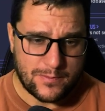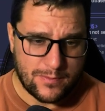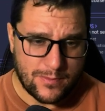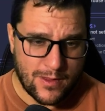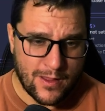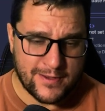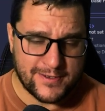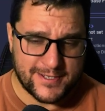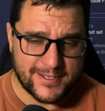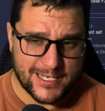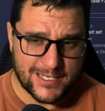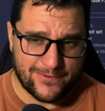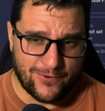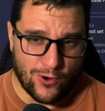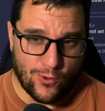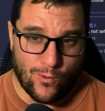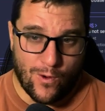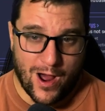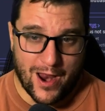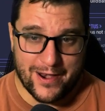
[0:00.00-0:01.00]

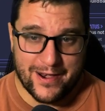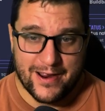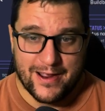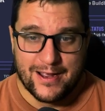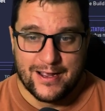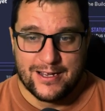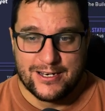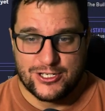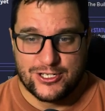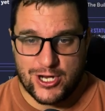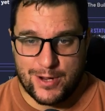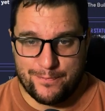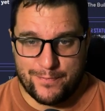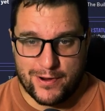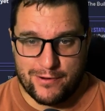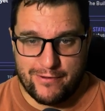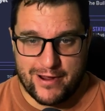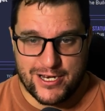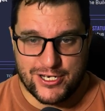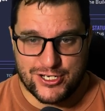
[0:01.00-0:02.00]
6'1",
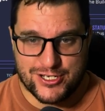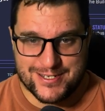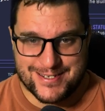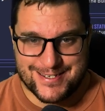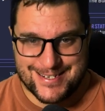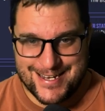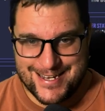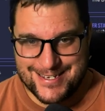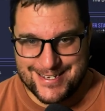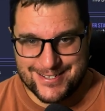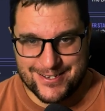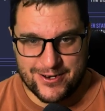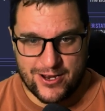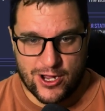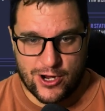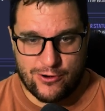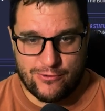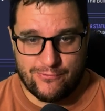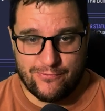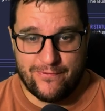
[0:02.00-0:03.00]
jumping reach is decent,
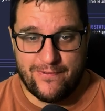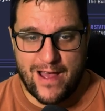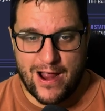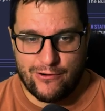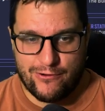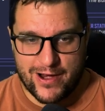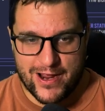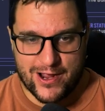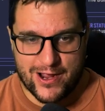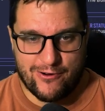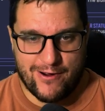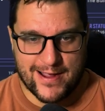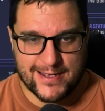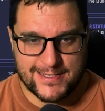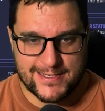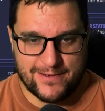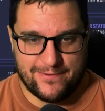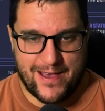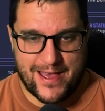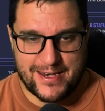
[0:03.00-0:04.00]
very
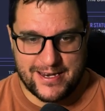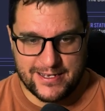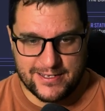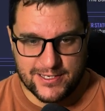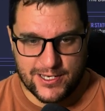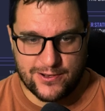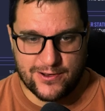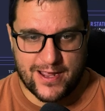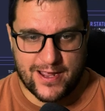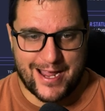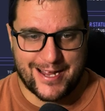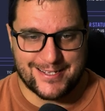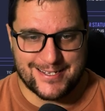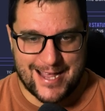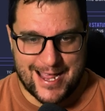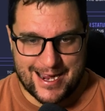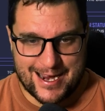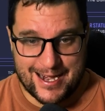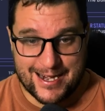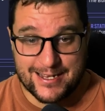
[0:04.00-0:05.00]
aggressive, heading's okay,
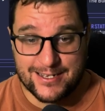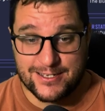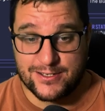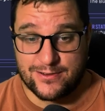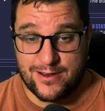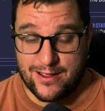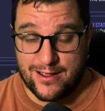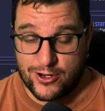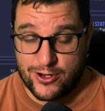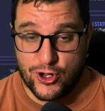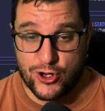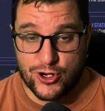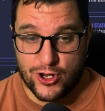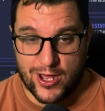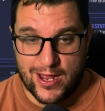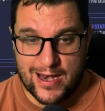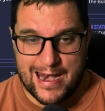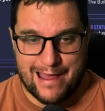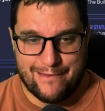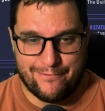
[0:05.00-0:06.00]
tackling's good at
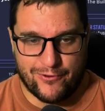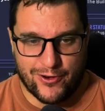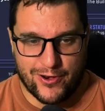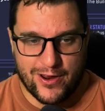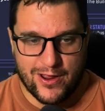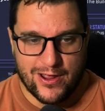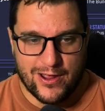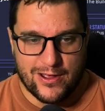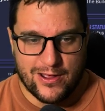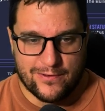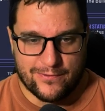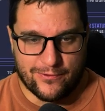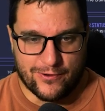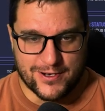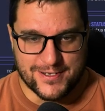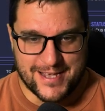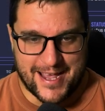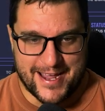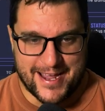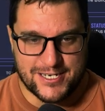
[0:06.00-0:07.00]
11 for
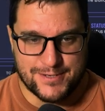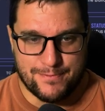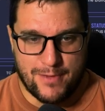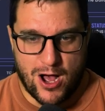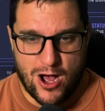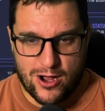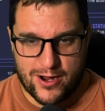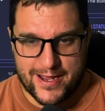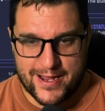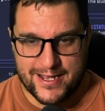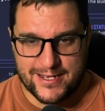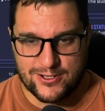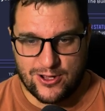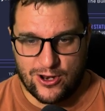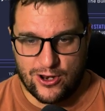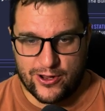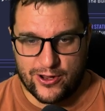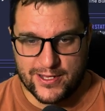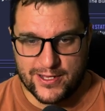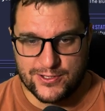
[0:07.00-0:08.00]
his age, marking's not
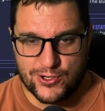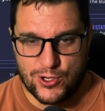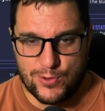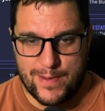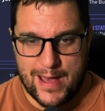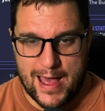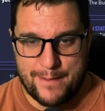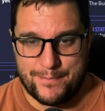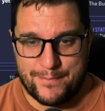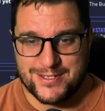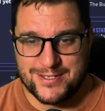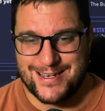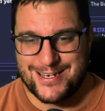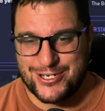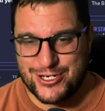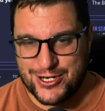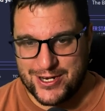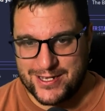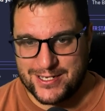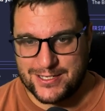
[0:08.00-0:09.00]
looking too bad,
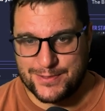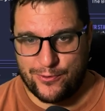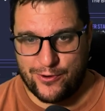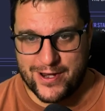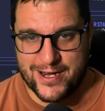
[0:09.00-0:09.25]
positioning's pretty